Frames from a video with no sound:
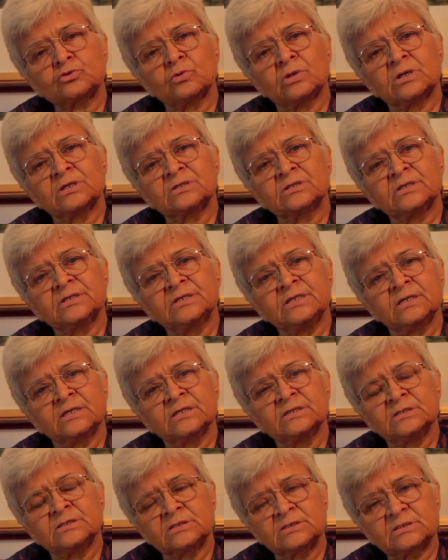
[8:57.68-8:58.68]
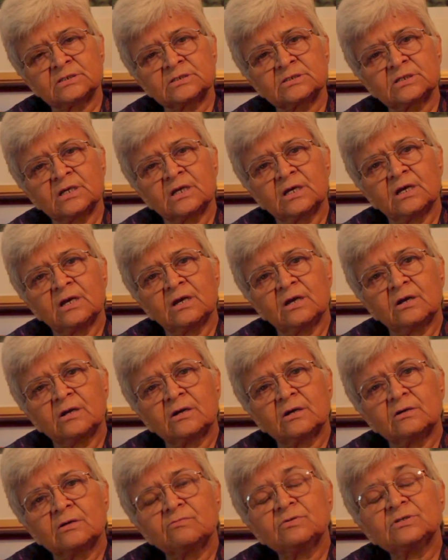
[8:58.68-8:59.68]
200 years,
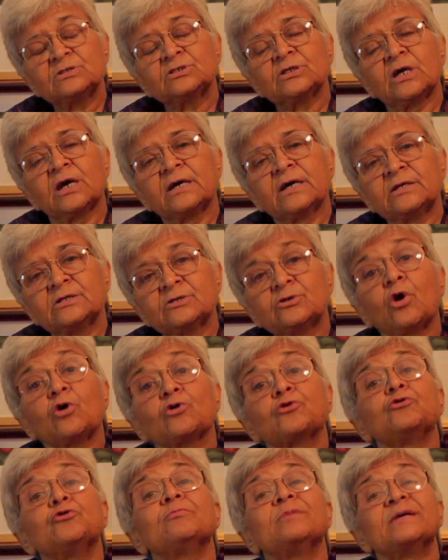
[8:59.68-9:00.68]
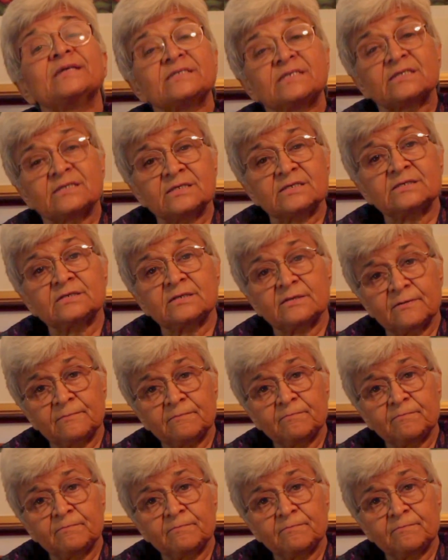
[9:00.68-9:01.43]
which are documented.